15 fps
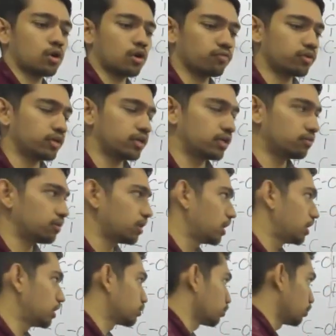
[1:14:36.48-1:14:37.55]
So after
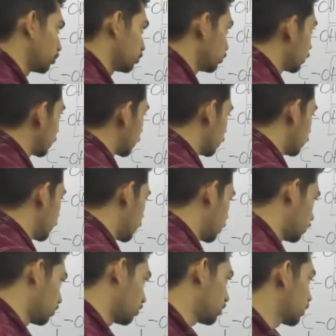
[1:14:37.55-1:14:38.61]
interval, I'll show you a little
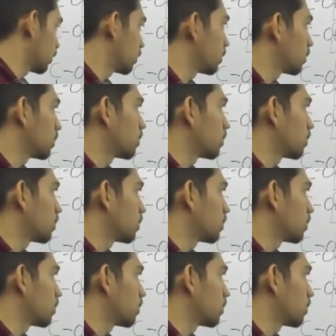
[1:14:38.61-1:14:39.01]
bit about,